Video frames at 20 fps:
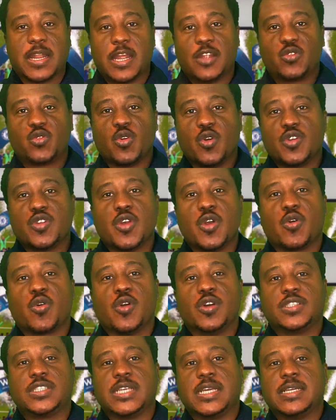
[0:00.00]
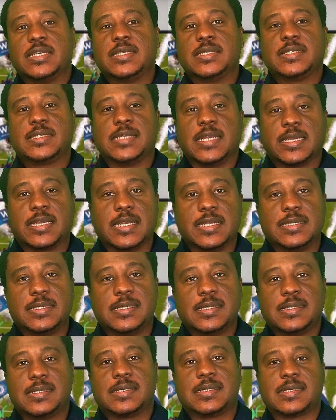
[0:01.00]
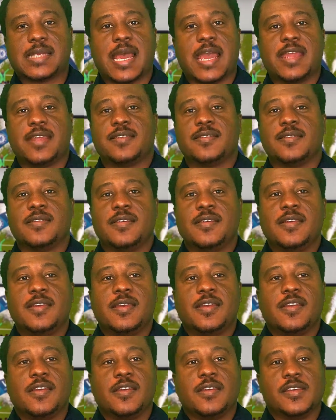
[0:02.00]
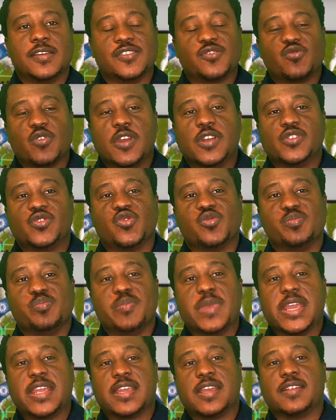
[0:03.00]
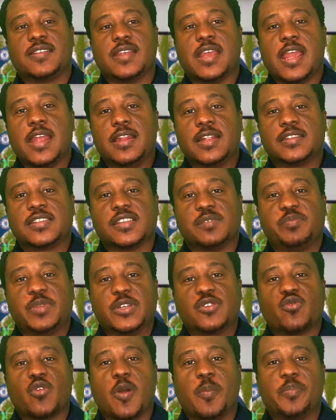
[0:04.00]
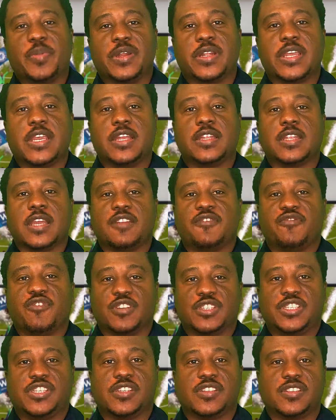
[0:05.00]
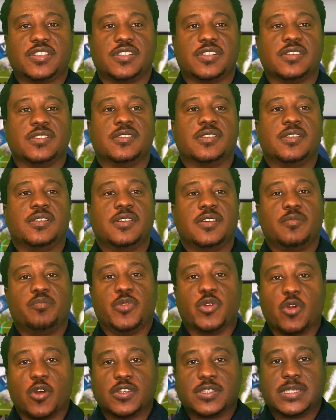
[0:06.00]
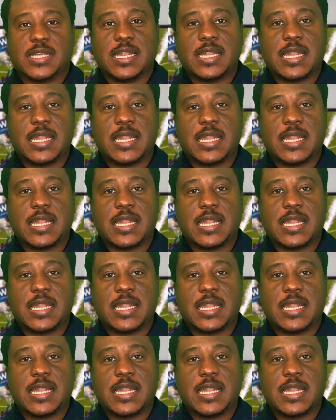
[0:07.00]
Antonio Conte taking this side is going to make it a little bit complicated for Chelsea. Because the